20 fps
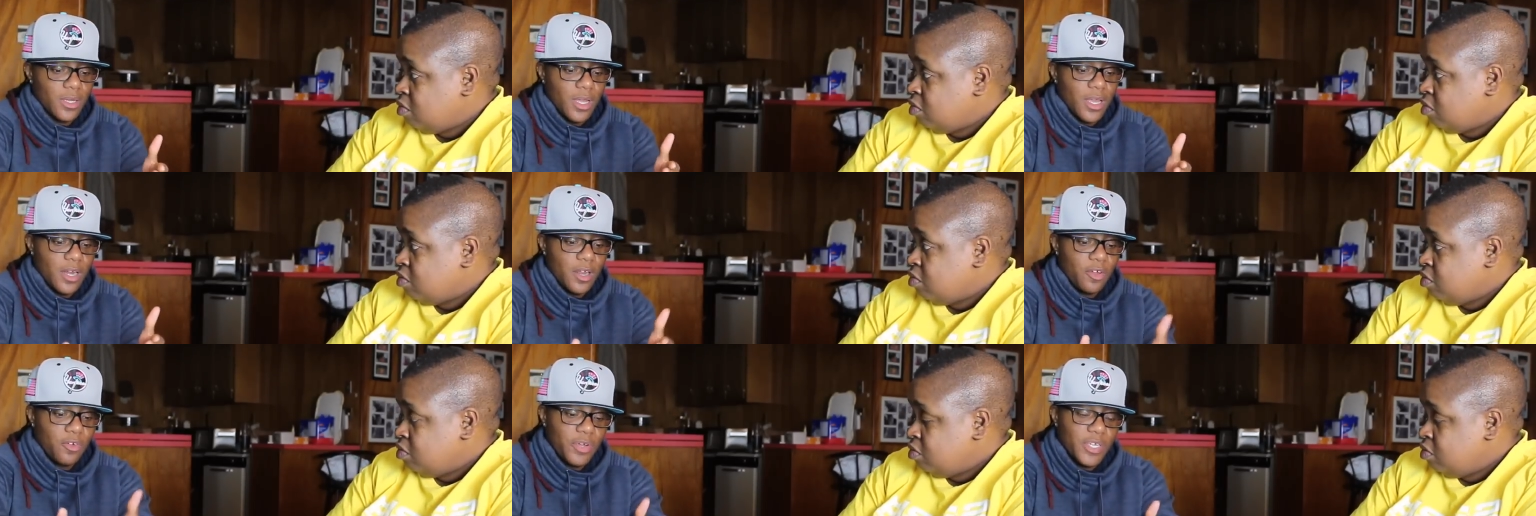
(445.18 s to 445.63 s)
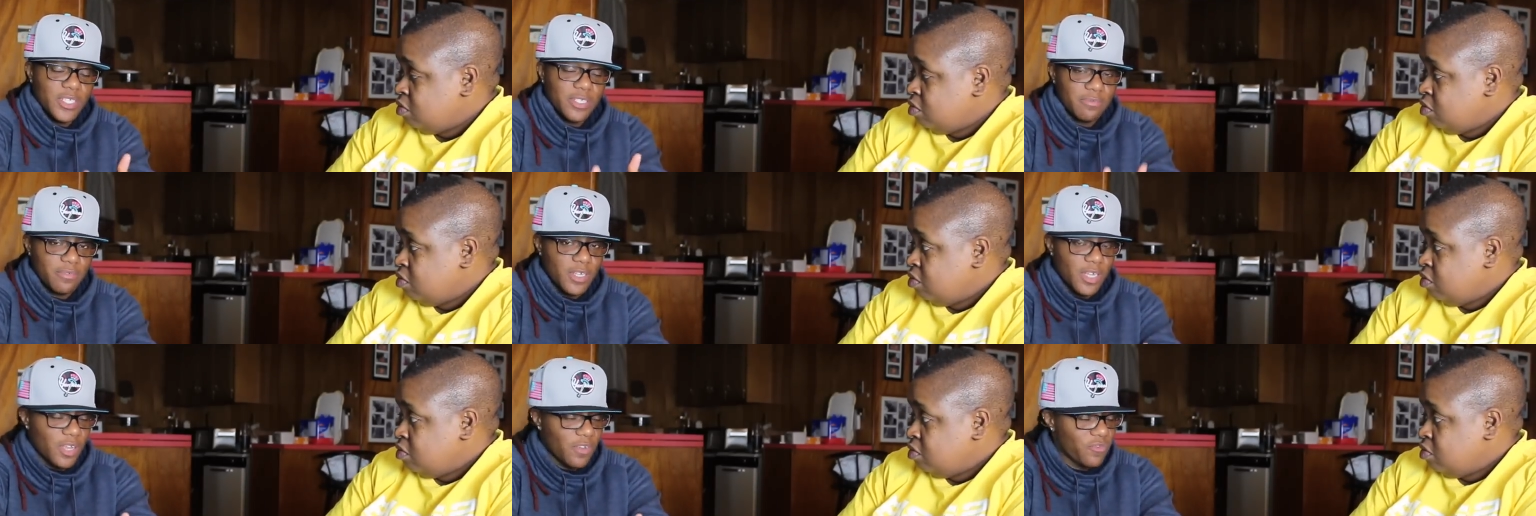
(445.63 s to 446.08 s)
Speaker 1: an
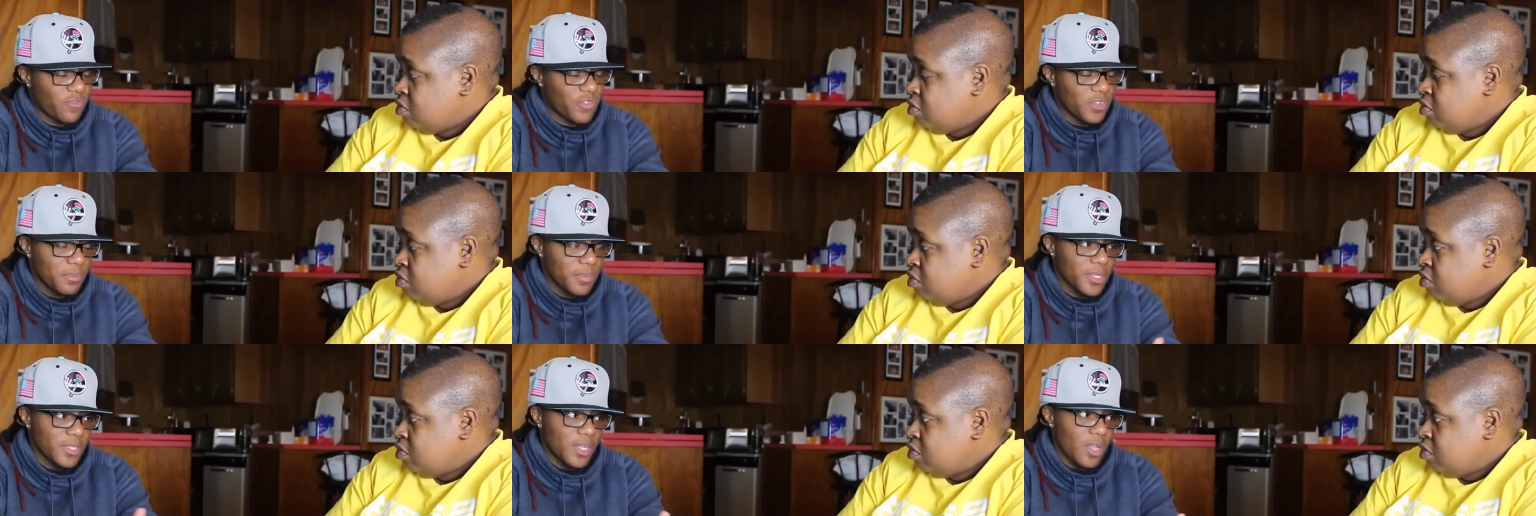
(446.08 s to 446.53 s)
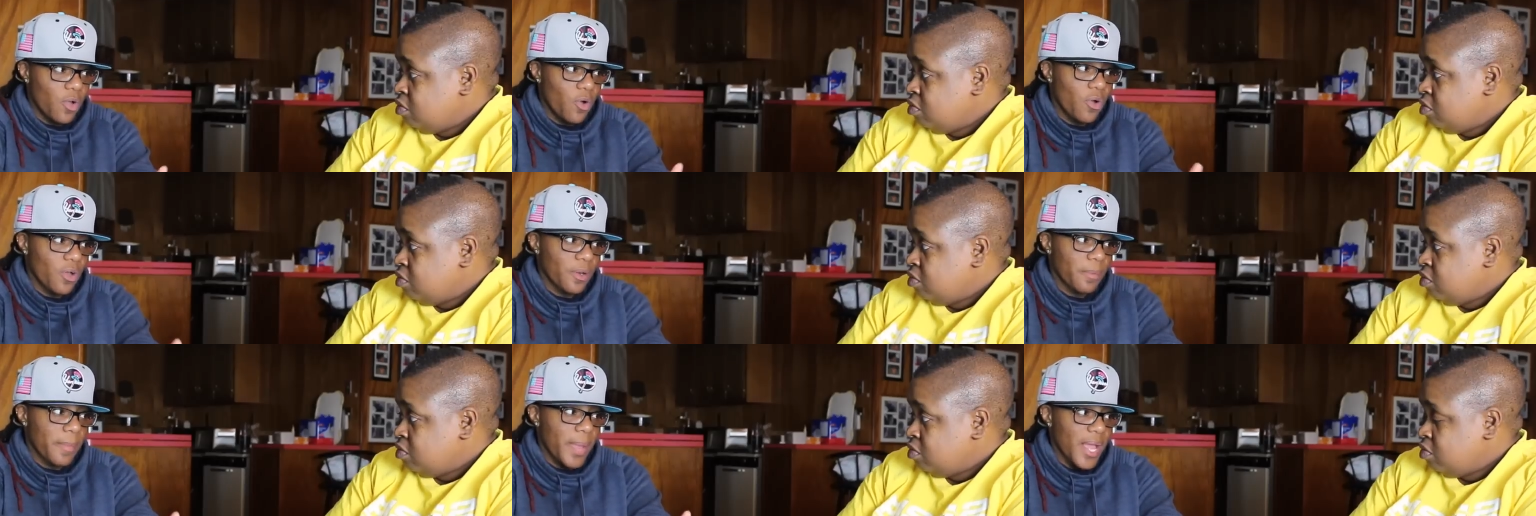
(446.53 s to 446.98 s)
aggressive looking female, they
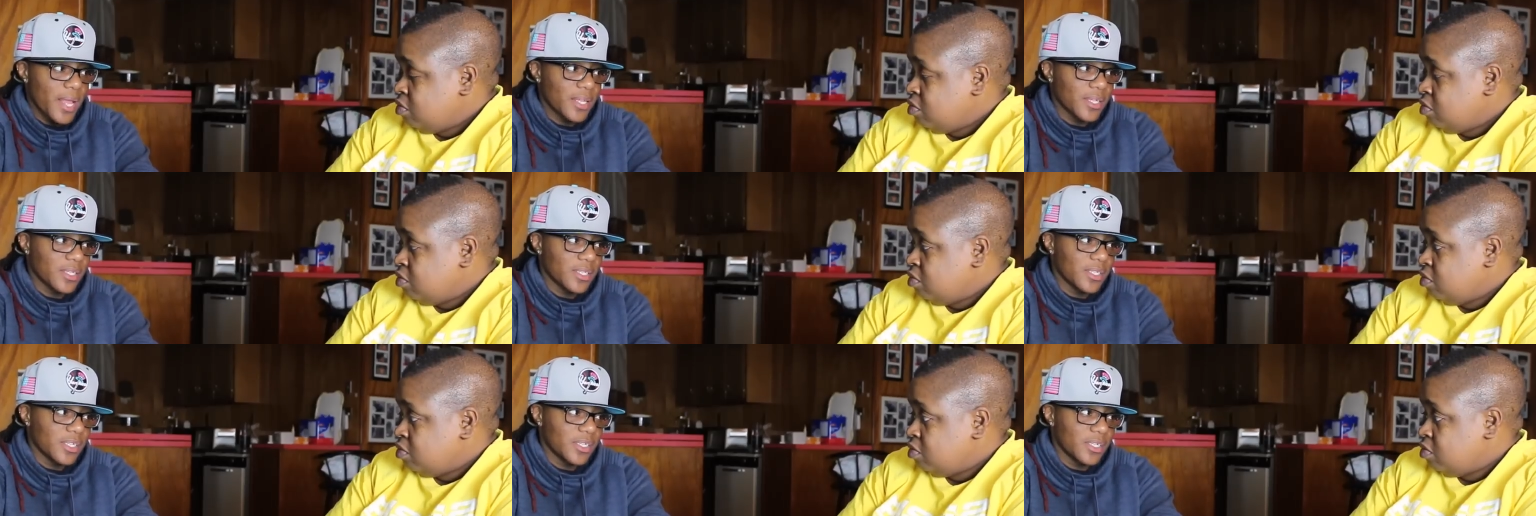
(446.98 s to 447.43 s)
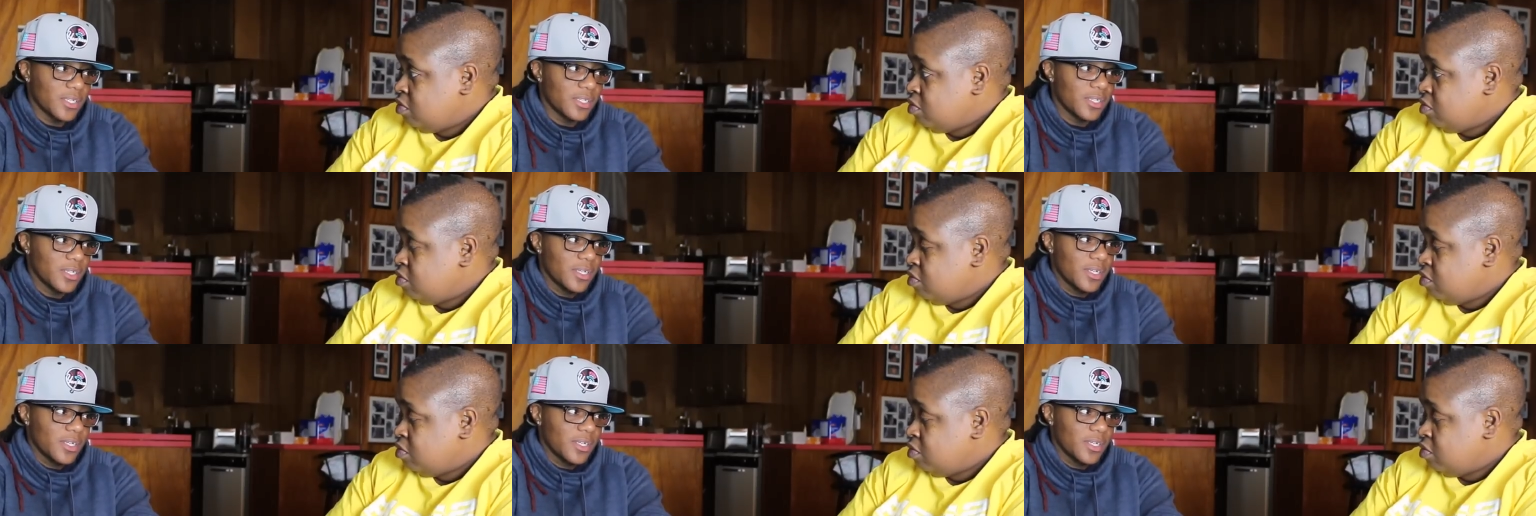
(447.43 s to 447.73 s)
automatically